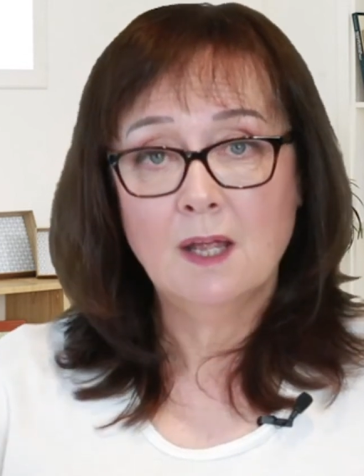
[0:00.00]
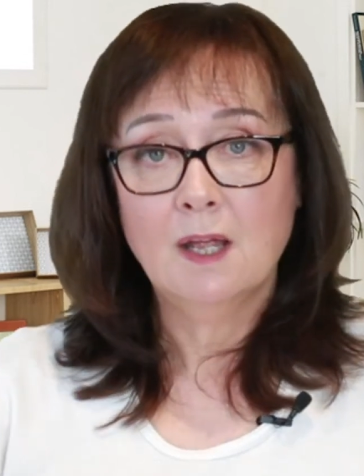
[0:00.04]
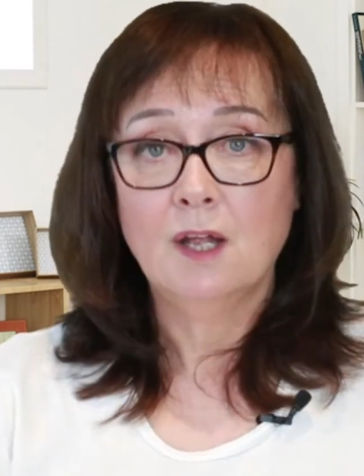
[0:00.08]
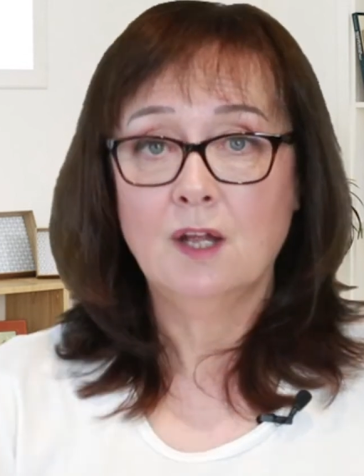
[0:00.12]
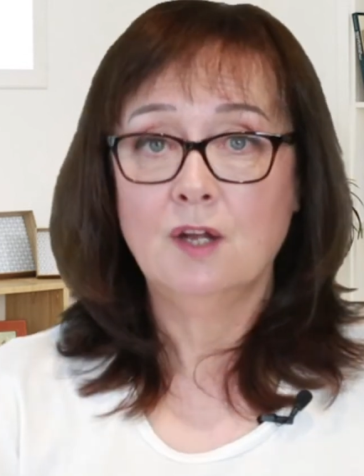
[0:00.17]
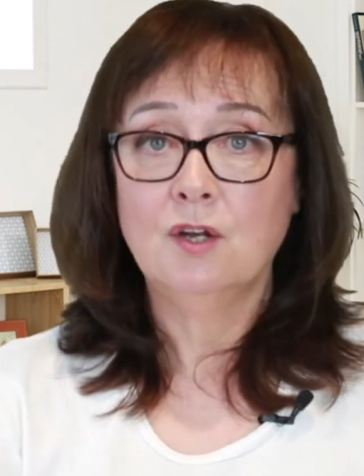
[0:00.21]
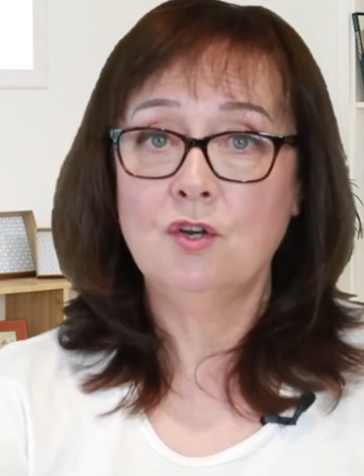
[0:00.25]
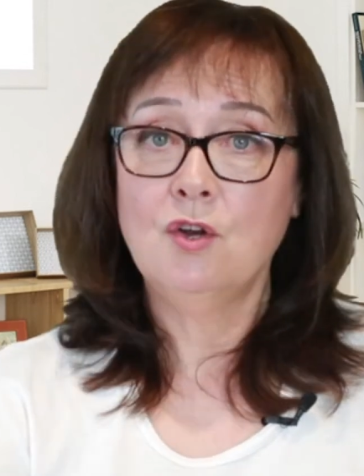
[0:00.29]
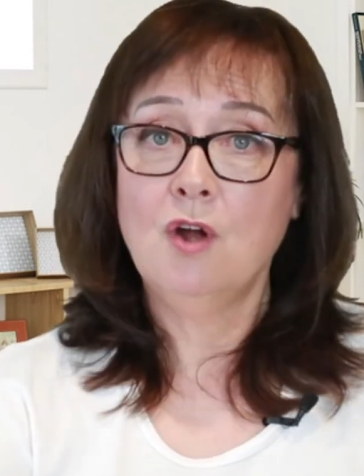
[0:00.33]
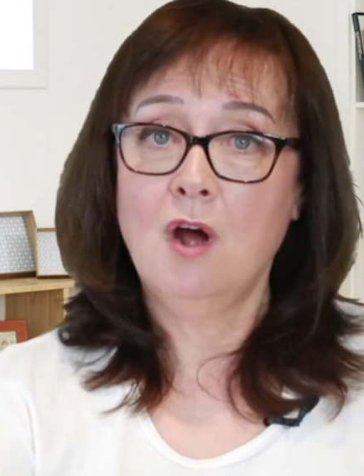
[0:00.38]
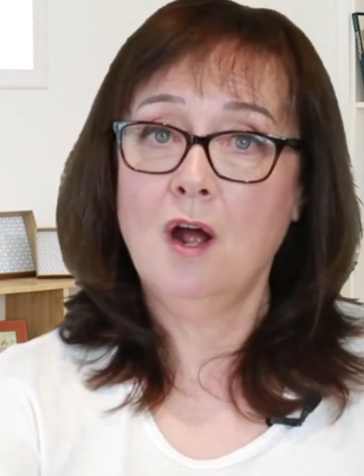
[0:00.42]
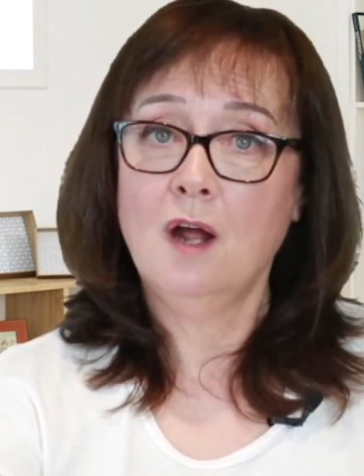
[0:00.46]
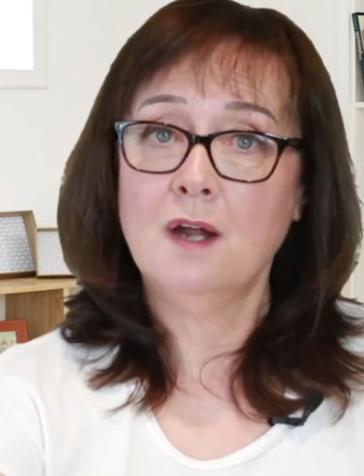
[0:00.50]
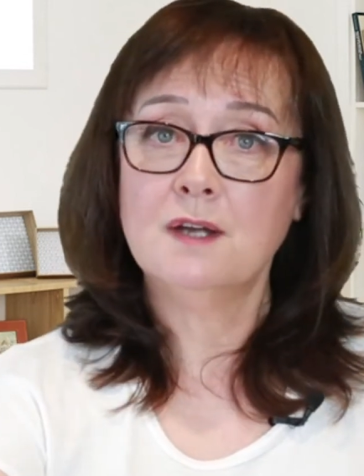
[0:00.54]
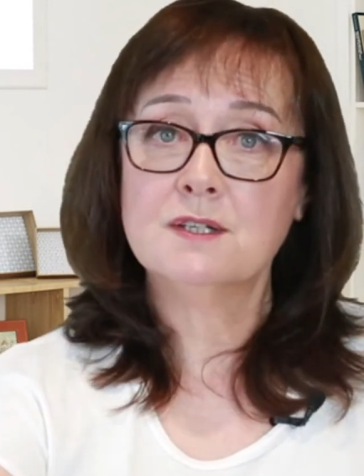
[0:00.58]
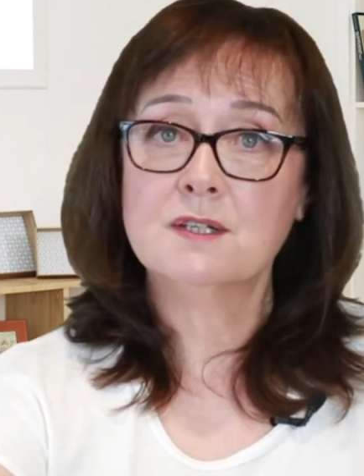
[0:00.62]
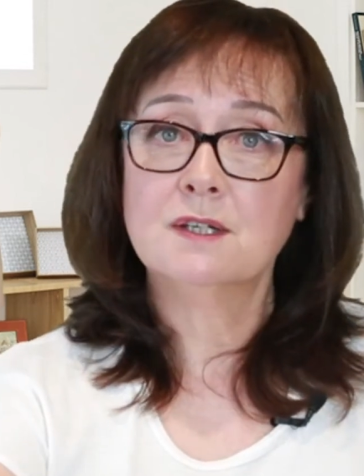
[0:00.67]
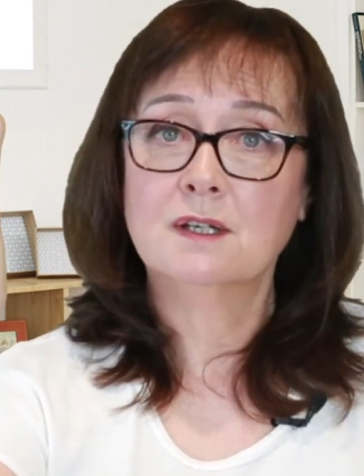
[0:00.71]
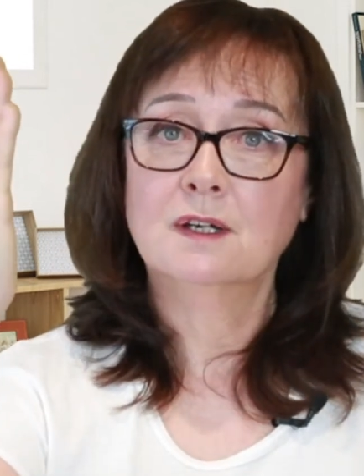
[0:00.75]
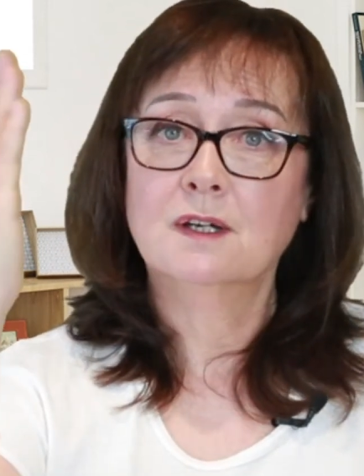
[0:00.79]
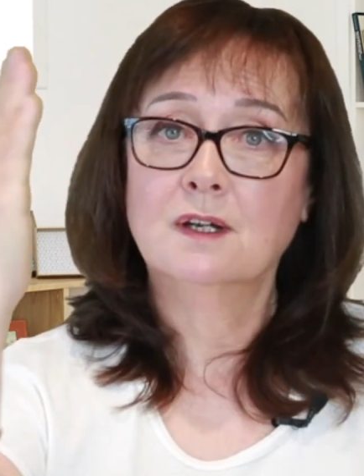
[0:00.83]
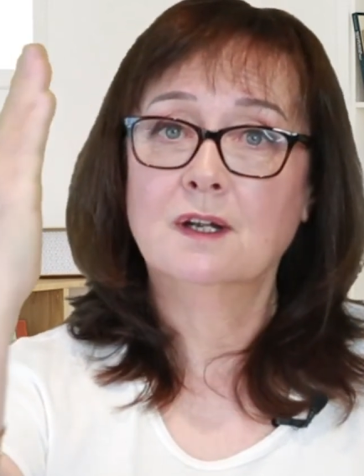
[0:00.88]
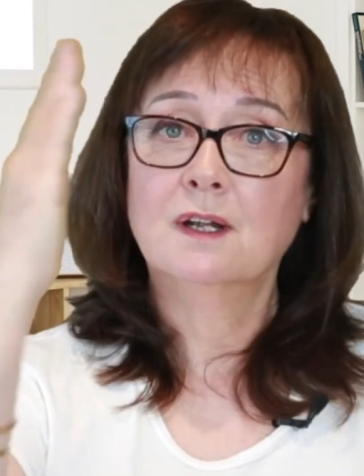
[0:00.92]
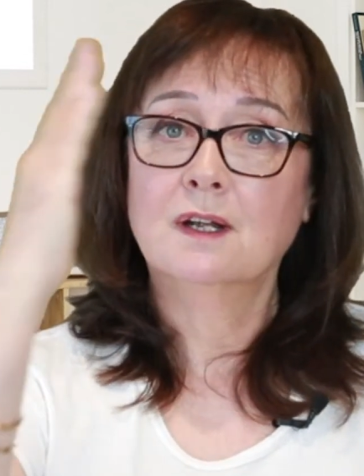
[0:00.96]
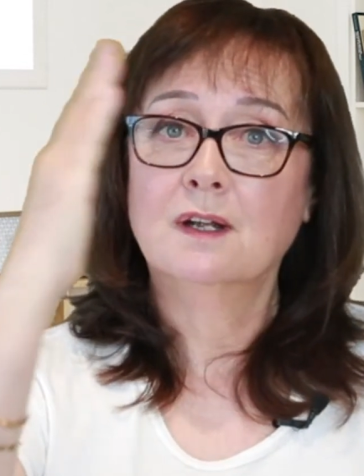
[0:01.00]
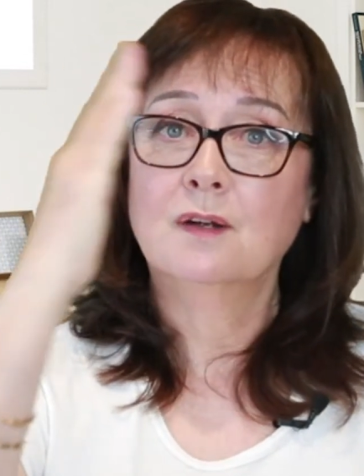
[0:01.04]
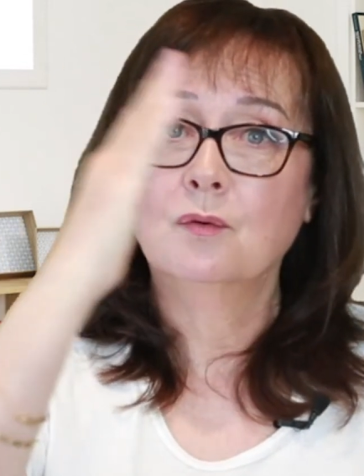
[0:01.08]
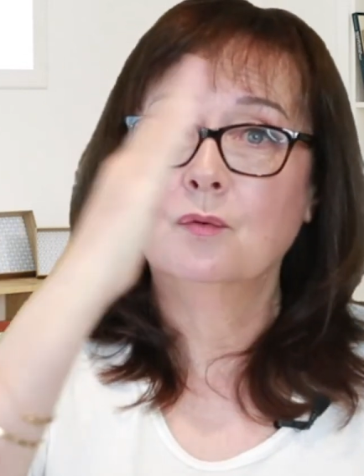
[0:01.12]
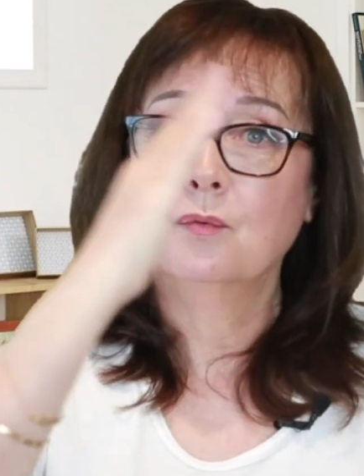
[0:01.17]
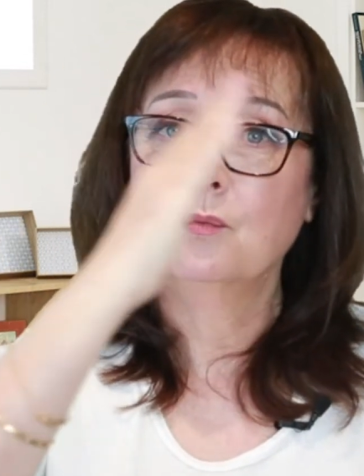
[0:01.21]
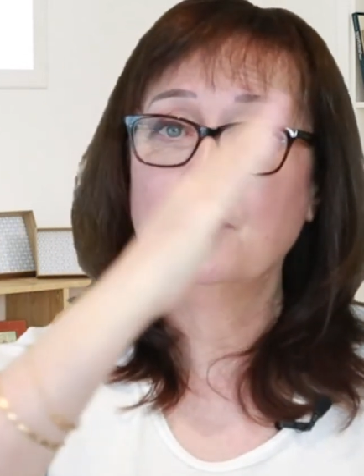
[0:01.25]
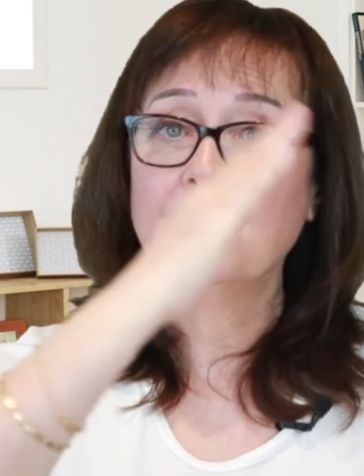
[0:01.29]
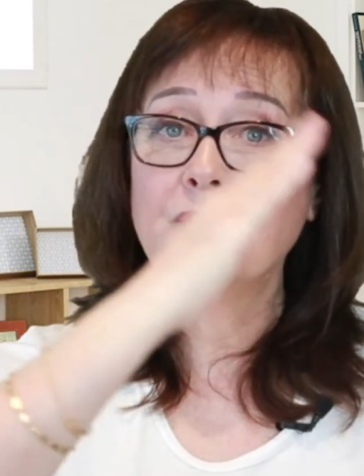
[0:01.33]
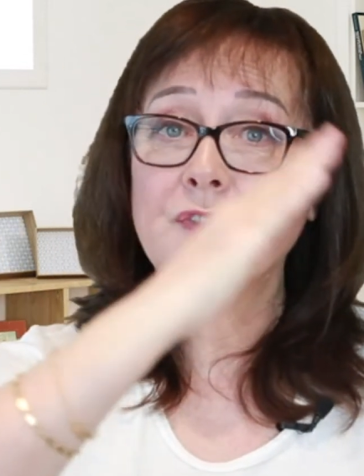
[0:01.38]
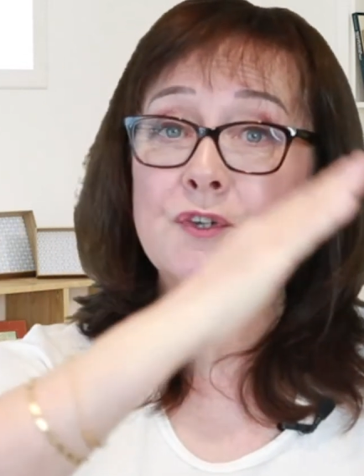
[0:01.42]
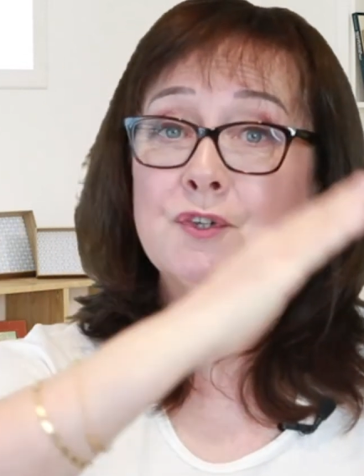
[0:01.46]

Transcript: not with the